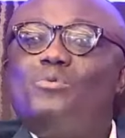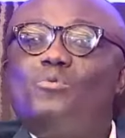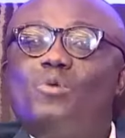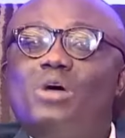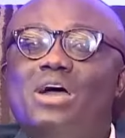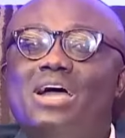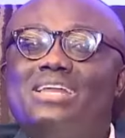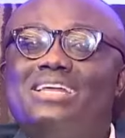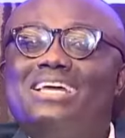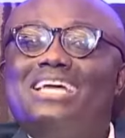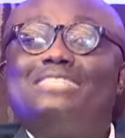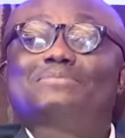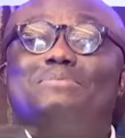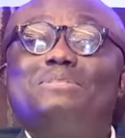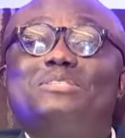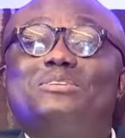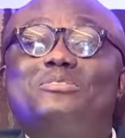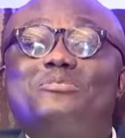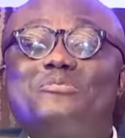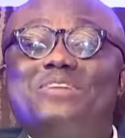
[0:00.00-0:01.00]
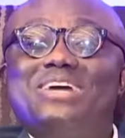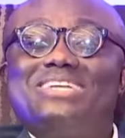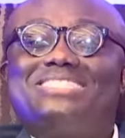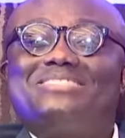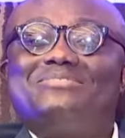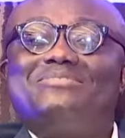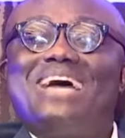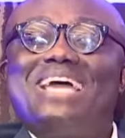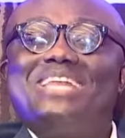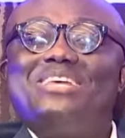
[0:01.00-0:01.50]
a word. It's been great
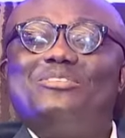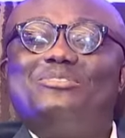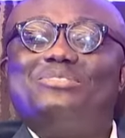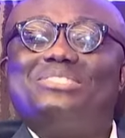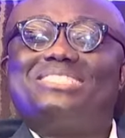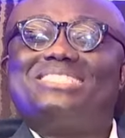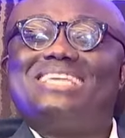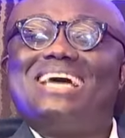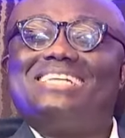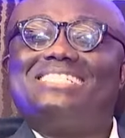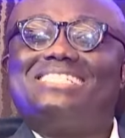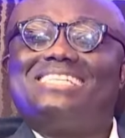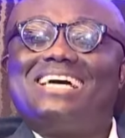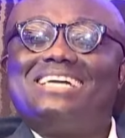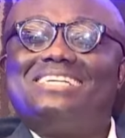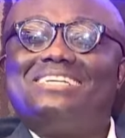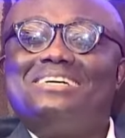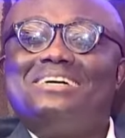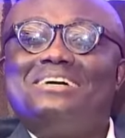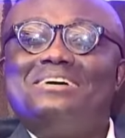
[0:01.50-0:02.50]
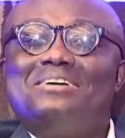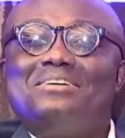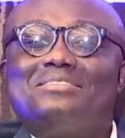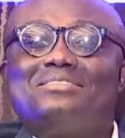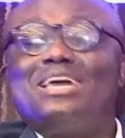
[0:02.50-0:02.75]
right here on Starr Chat.